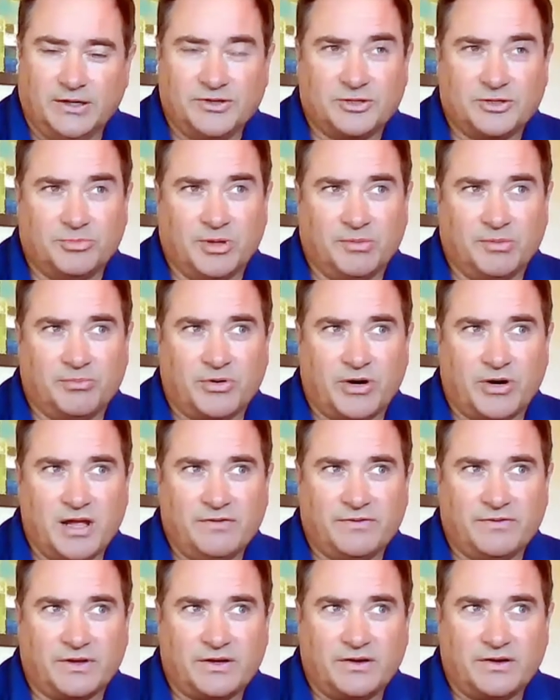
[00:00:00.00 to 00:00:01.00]
to being
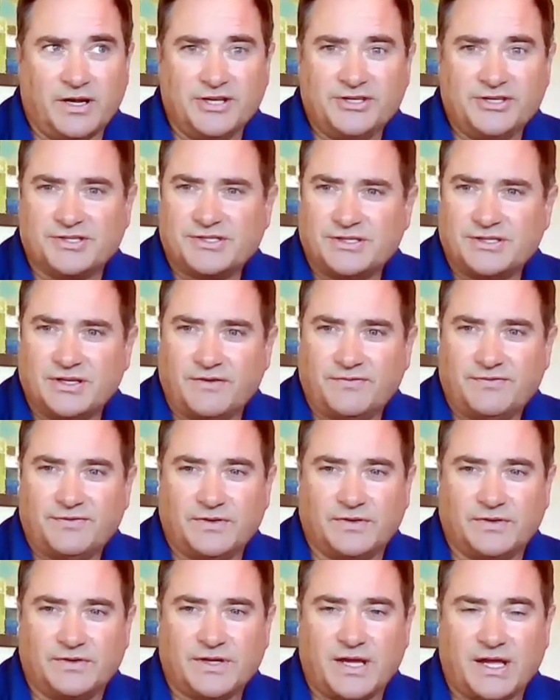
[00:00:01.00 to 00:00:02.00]
brave and courageous enough
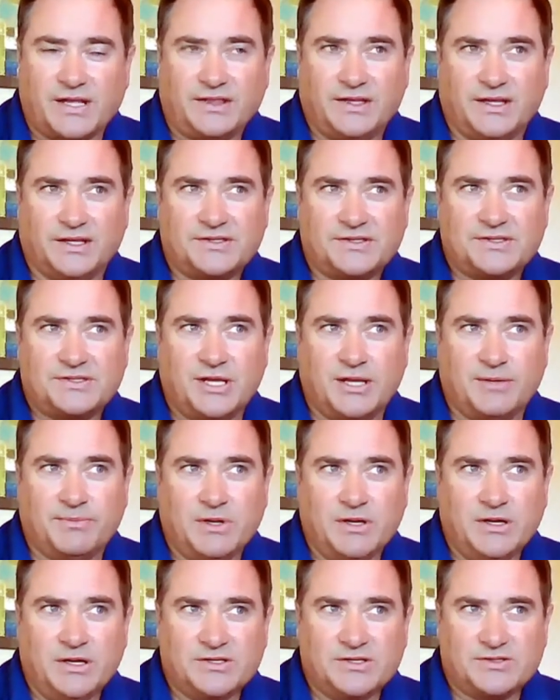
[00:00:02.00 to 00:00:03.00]
to take that step.
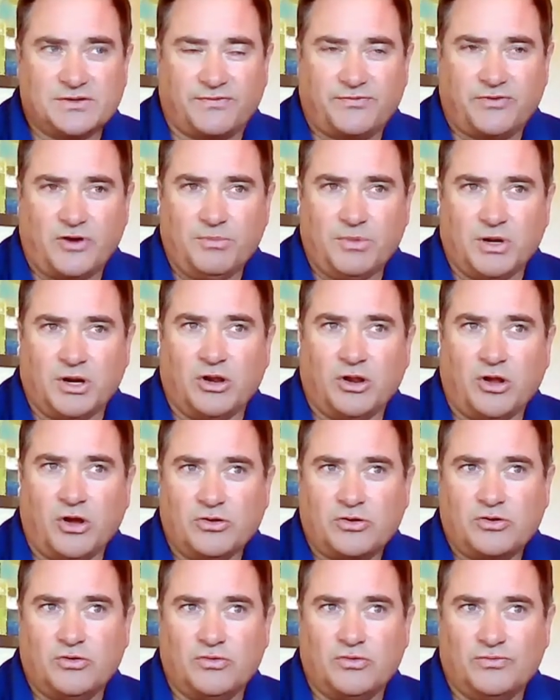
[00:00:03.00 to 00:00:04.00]
So from a
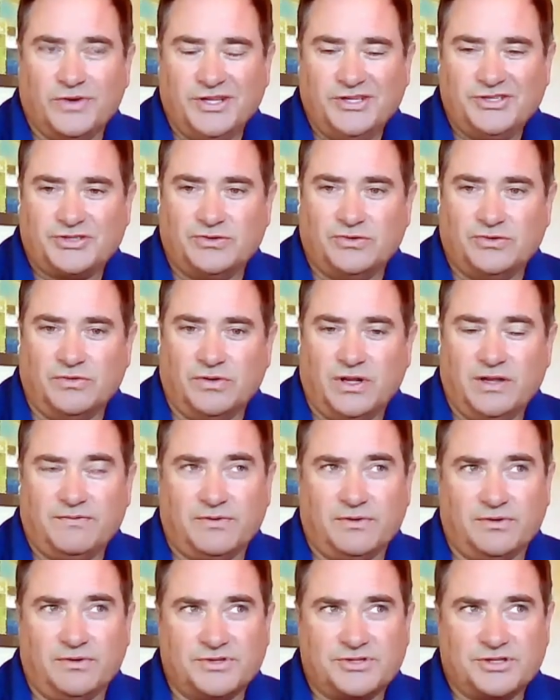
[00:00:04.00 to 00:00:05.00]
local, regional
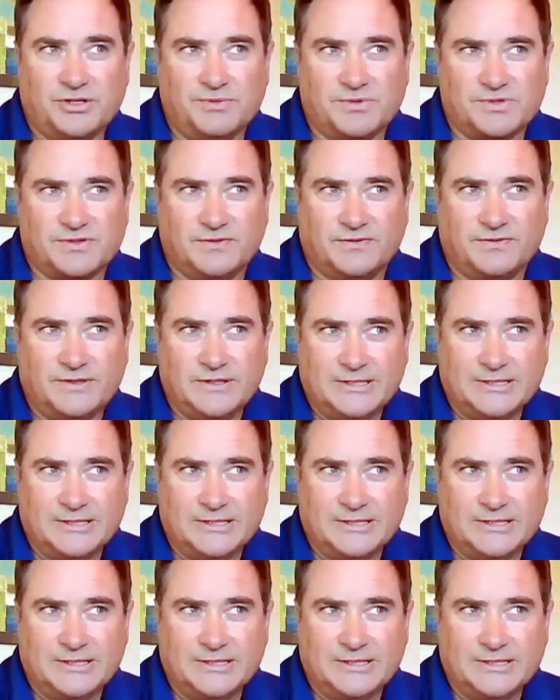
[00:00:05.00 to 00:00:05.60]
level, in terms of